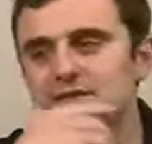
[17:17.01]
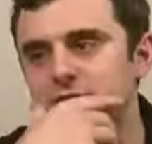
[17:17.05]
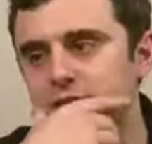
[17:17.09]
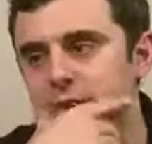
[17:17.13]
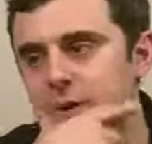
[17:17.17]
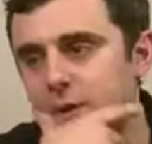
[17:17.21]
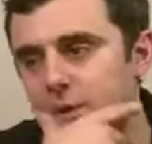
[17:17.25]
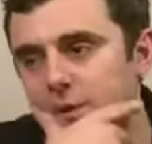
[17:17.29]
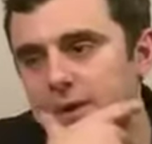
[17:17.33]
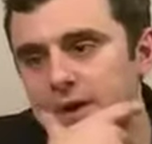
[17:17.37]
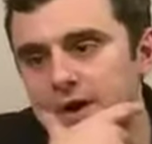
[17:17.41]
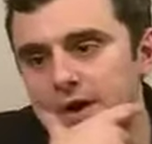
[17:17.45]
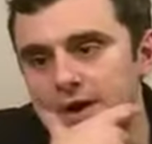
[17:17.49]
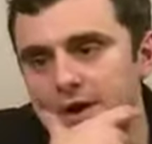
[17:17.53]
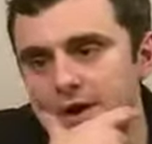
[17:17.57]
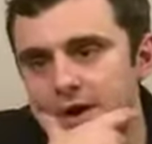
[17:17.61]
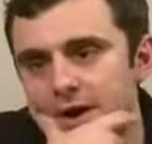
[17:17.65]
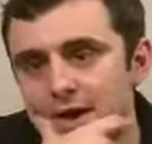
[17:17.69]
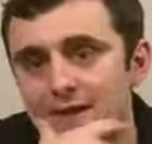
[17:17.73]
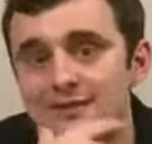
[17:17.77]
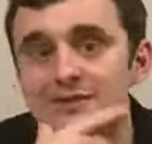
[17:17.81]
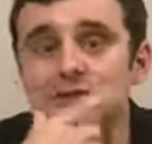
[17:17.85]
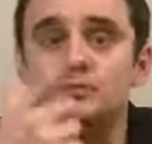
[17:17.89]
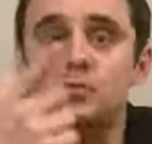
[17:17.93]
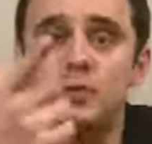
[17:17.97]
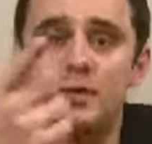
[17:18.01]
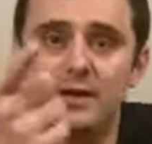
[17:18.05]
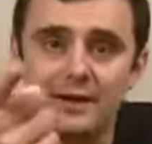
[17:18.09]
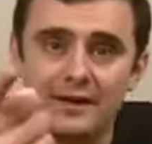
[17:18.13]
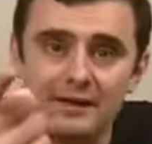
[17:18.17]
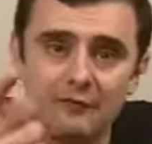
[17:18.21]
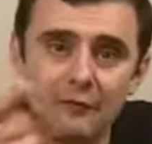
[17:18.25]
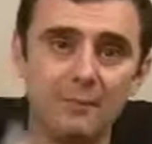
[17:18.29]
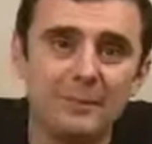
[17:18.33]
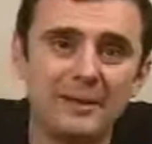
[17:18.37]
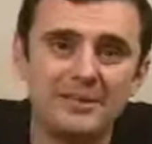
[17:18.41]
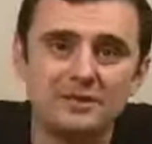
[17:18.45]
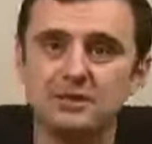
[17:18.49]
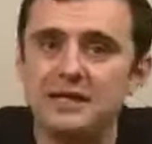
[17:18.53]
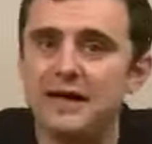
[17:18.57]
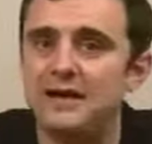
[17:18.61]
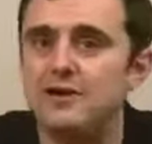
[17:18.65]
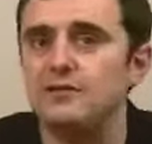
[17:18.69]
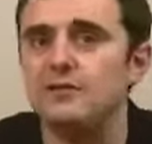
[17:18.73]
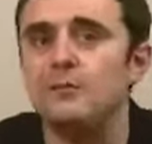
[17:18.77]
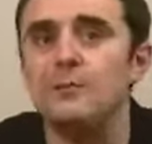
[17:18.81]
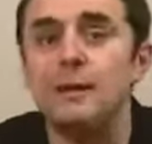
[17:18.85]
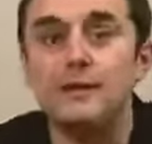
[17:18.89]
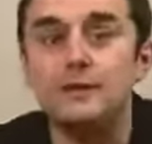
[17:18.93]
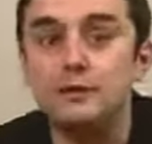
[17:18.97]
So I just want to give a big shout
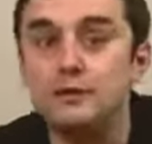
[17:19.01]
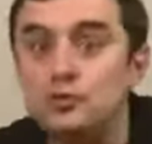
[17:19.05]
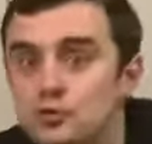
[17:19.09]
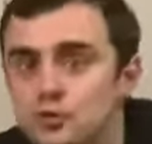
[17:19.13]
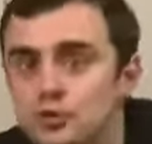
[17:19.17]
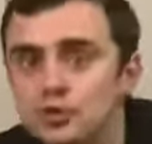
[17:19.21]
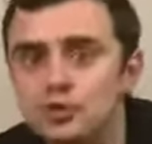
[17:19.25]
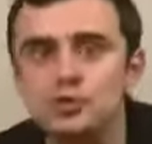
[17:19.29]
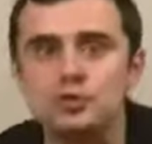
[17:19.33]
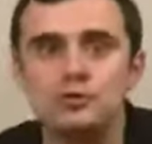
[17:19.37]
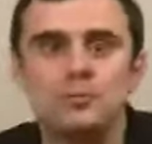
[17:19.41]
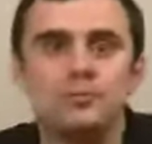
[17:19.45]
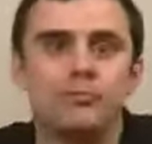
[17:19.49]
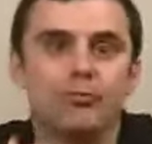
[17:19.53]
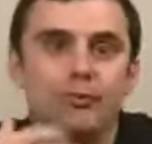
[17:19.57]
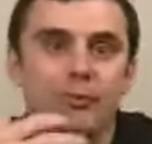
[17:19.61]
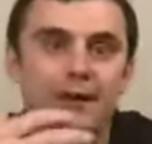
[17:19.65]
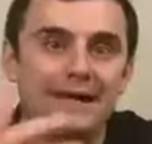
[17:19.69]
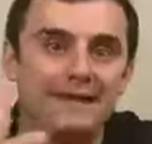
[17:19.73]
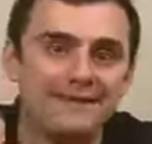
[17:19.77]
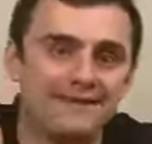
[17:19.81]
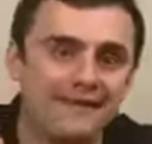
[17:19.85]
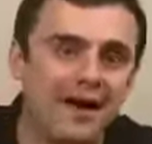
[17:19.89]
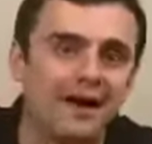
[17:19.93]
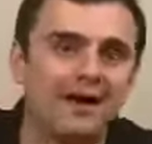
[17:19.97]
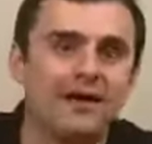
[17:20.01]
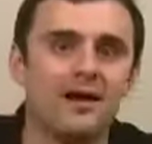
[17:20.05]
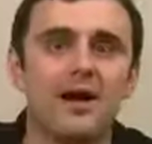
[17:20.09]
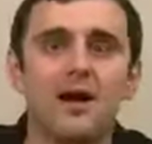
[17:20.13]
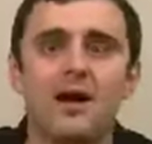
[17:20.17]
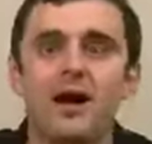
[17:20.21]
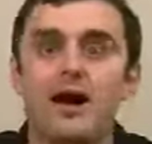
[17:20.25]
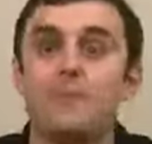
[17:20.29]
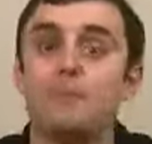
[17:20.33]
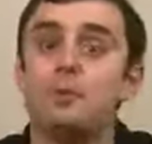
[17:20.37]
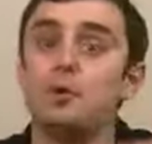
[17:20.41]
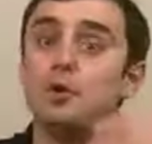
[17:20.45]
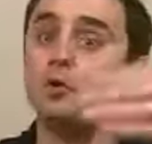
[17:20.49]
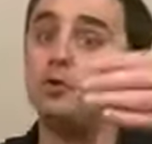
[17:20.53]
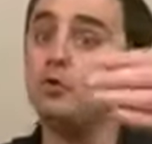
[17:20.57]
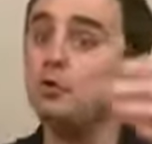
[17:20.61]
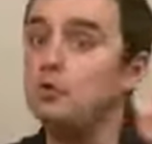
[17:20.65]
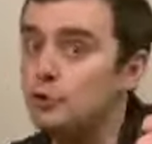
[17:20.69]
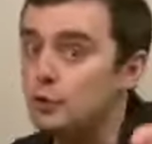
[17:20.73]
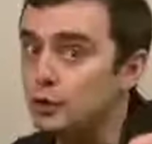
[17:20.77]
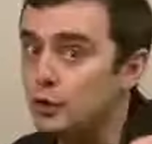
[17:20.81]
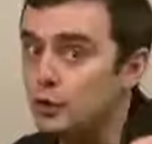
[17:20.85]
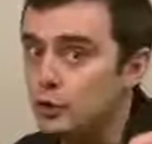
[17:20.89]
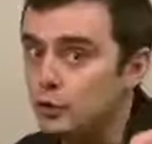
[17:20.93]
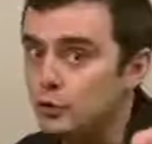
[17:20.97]
out to my YouTube, Break.com,
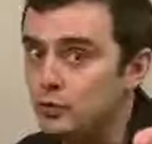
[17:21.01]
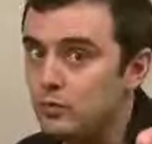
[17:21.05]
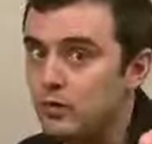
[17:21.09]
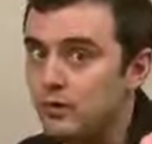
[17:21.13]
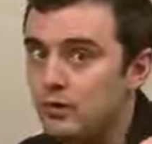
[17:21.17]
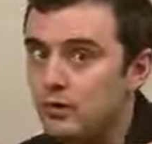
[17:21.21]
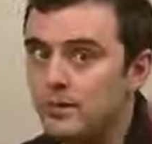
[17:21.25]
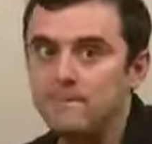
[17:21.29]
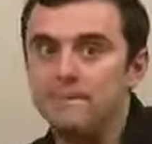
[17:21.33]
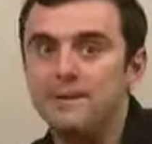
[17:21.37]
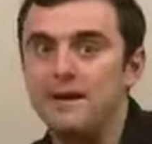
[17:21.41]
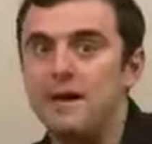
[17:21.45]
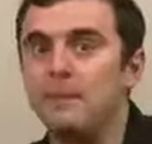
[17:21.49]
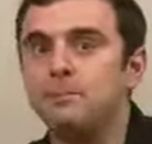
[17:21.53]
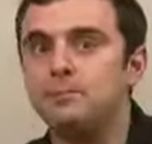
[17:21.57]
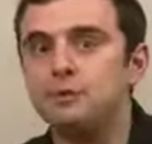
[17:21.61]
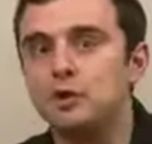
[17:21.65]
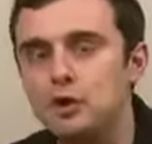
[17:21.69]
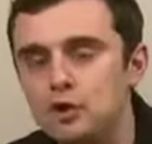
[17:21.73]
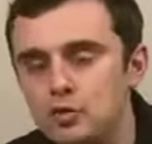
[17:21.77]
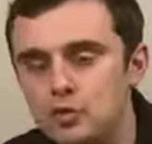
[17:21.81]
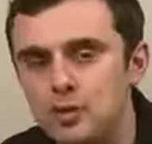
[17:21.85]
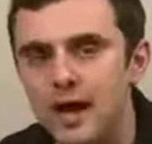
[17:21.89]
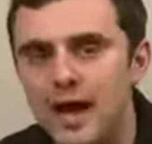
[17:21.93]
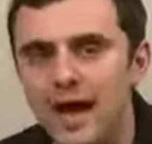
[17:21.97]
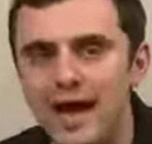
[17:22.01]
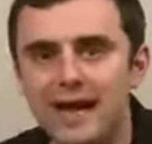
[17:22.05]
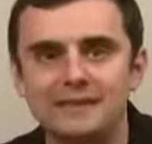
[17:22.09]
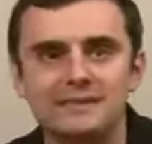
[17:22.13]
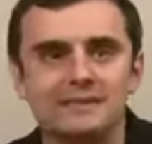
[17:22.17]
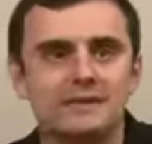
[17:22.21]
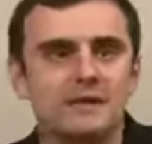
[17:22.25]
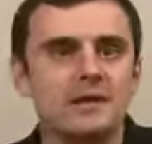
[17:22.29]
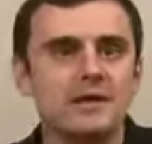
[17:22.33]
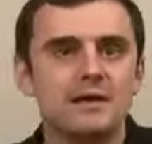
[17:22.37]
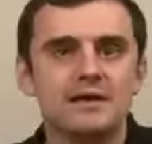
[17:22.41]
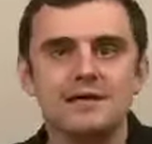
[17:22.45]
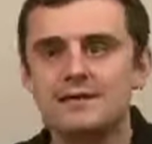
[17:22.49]
Hulu. Big up to you guys.